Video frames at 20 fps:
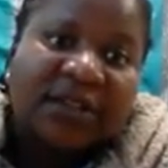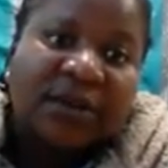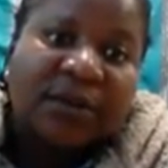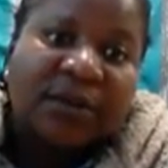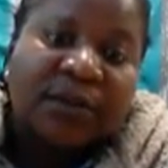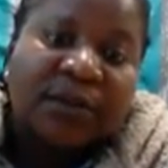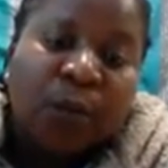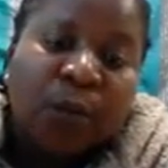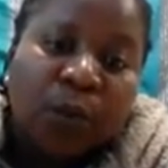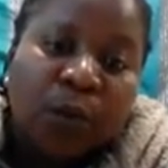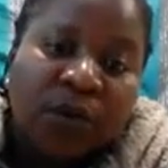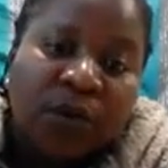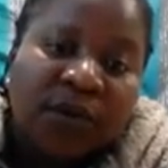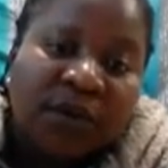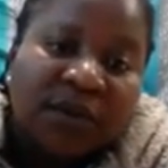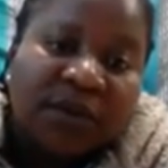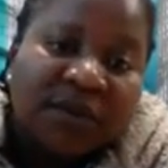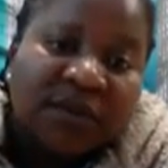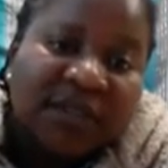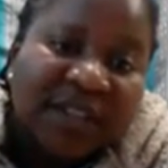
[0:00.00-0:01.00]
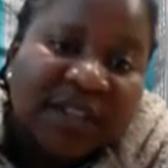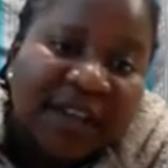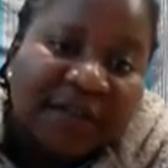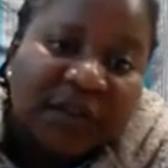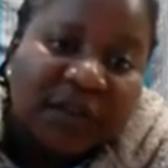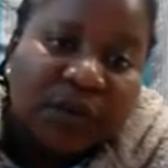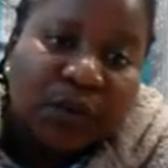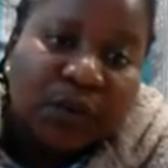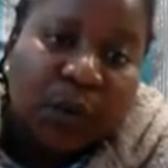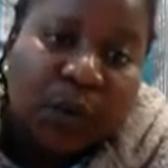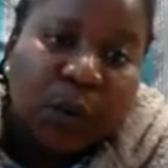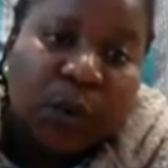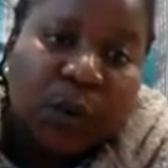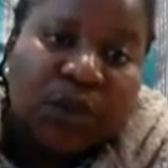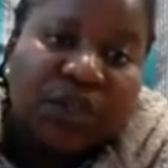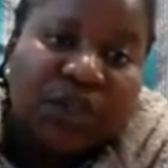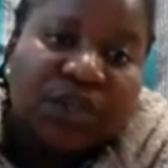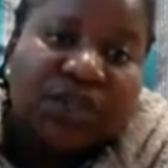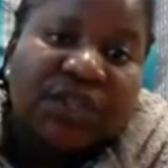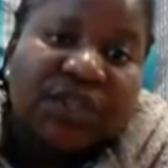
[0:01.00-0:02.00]
the surface
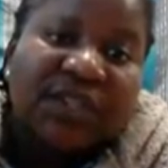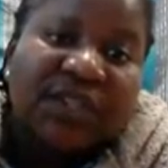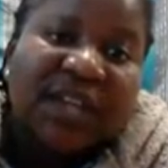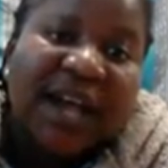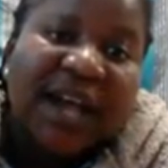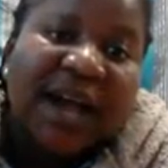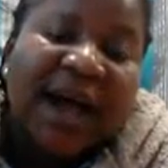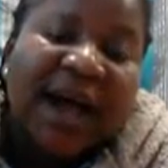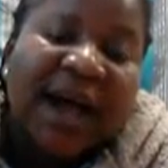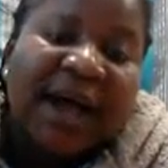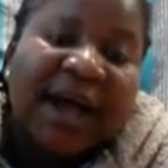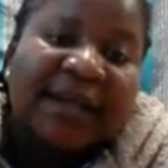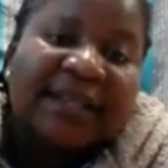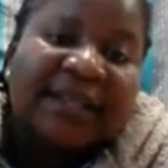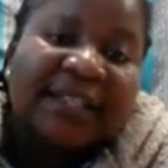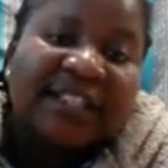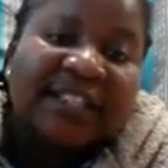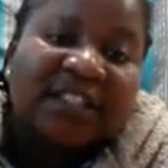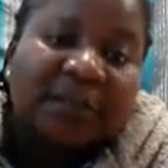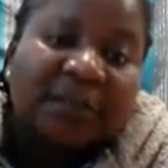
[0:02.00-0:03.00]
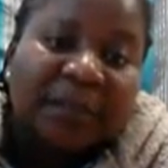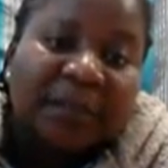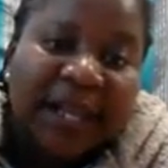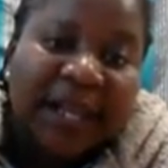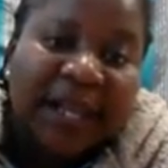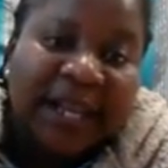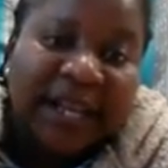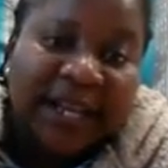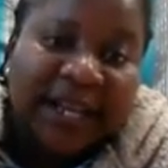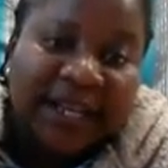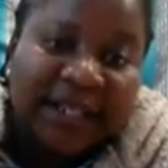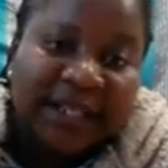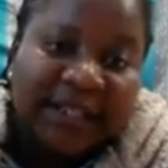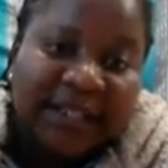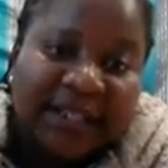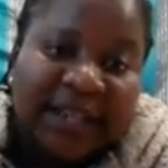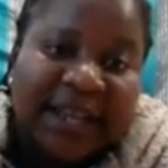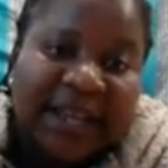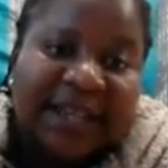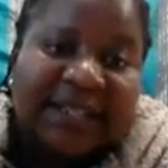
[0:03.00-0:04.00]
waters are
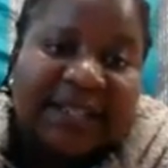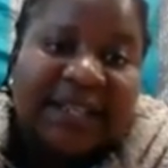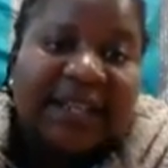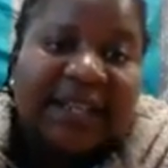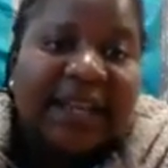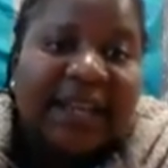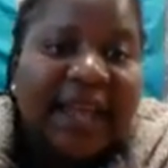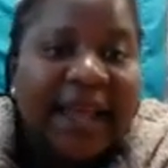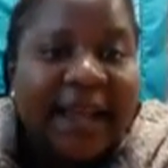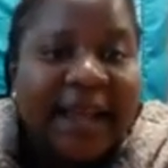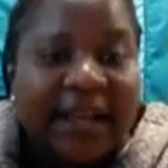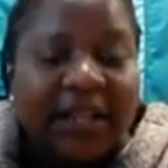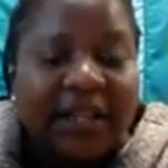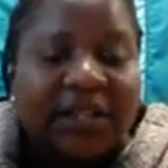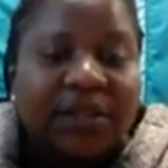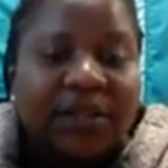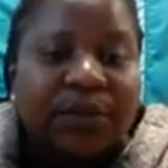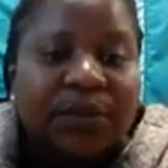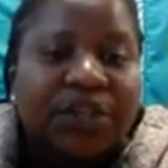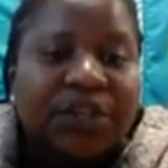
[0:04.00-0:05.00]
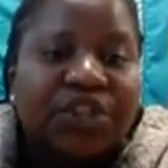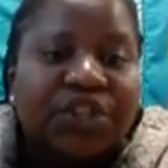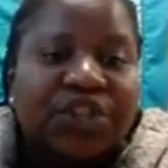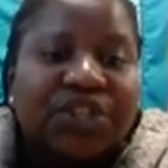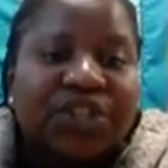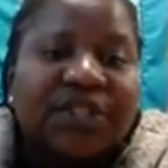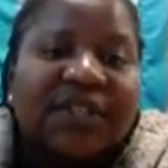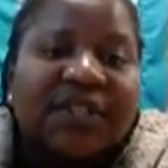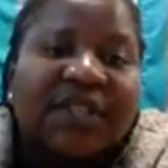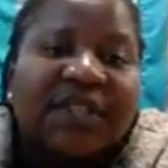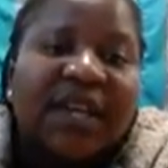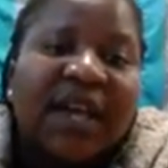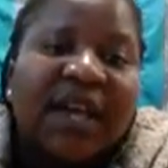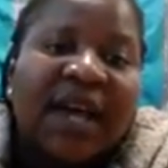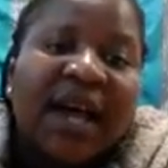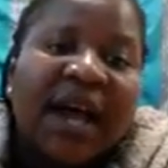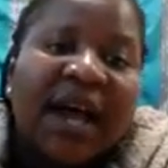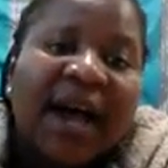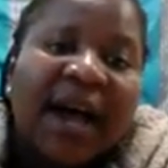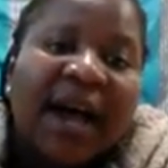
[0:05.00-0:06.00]
displaced at an angle which is
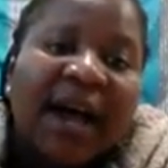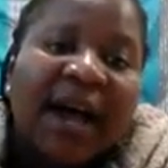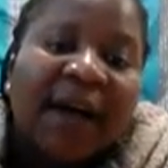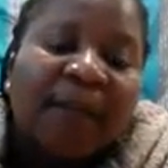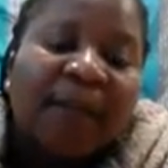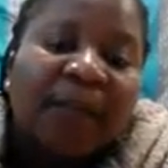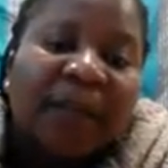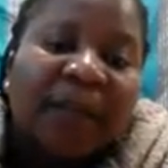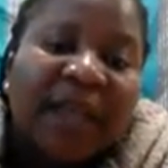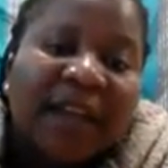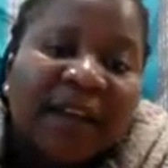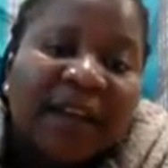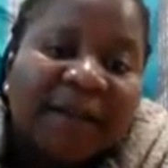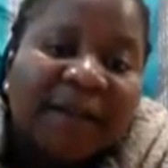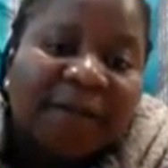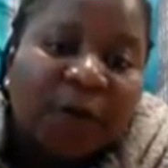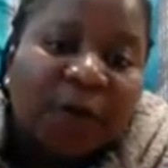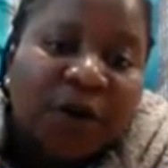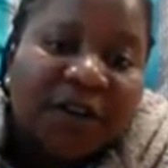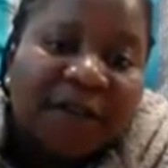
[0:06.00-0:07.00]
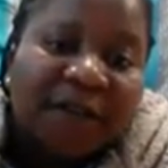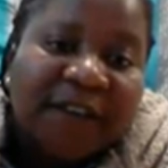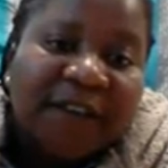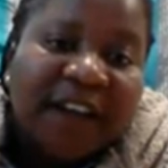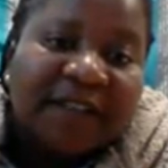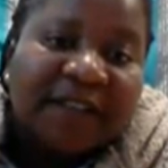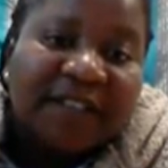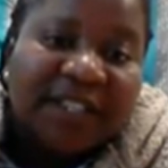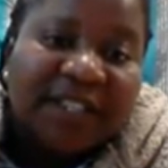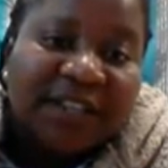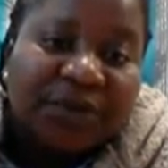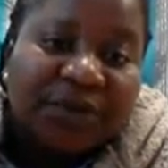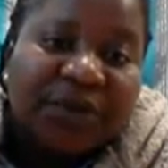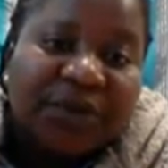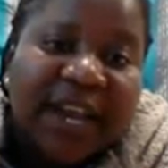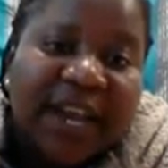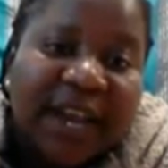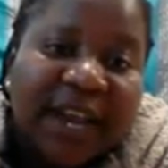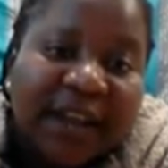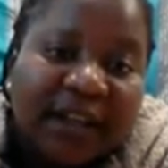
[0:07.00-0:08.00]

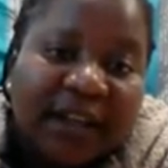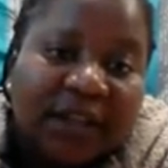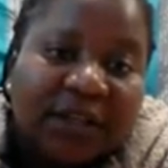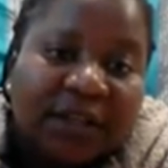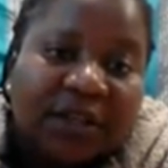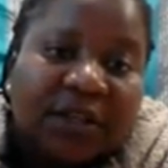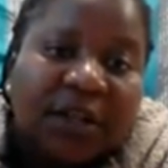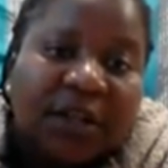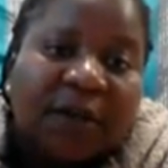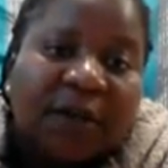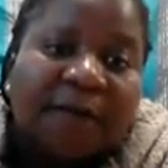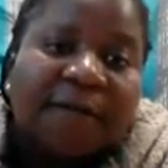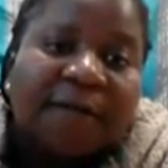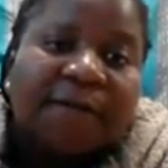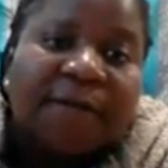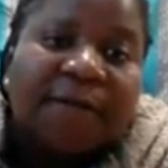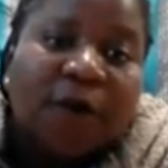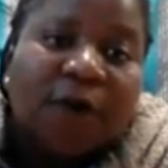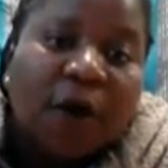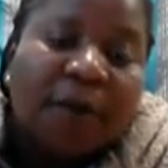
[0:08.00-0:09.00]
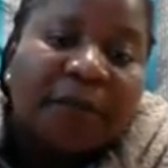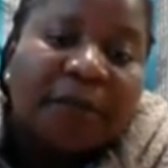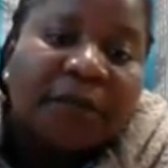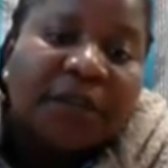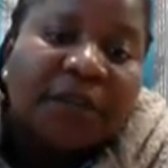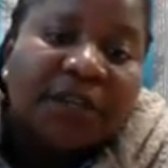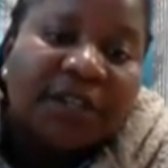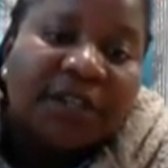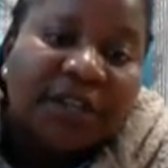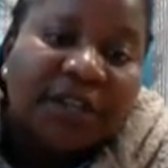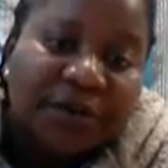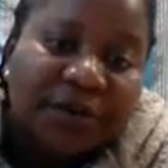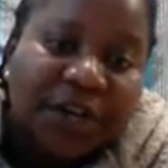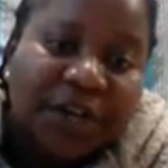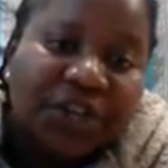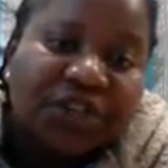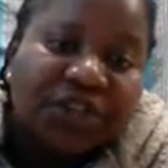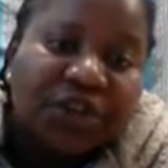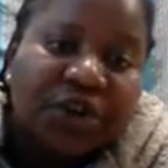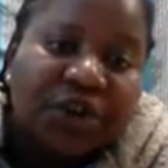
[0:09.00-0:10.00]
45-degree angle from the
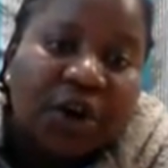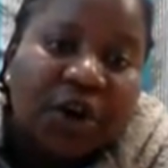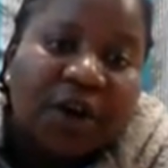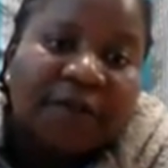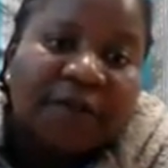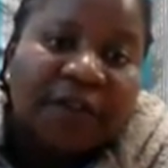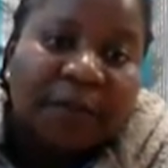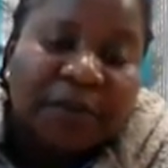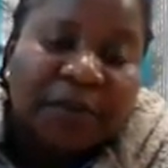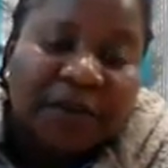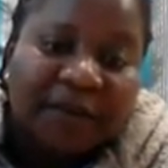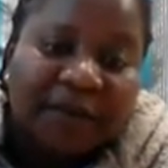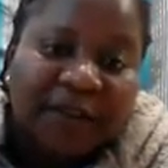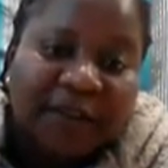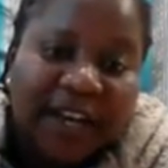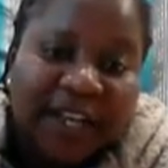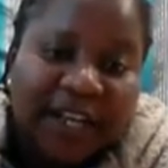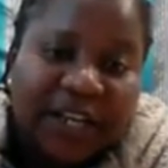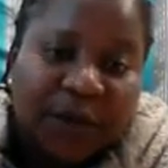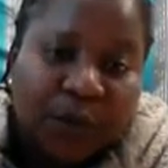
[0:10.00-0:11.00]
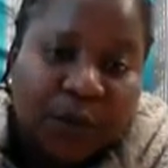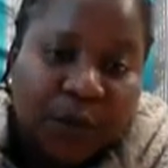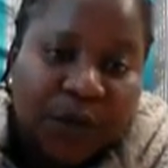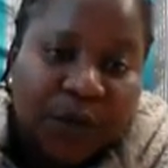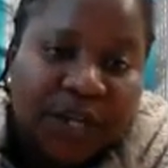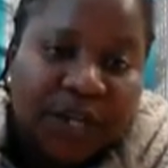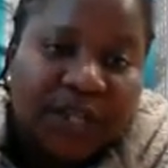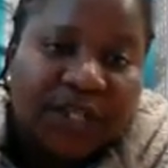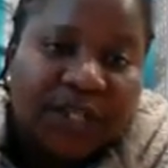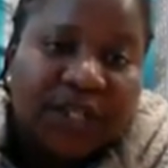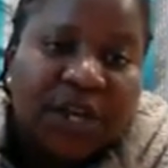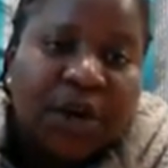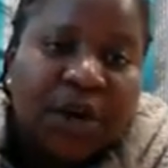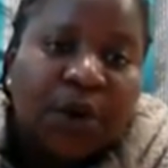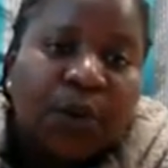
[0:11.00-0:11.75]
direction of the prevailing wind,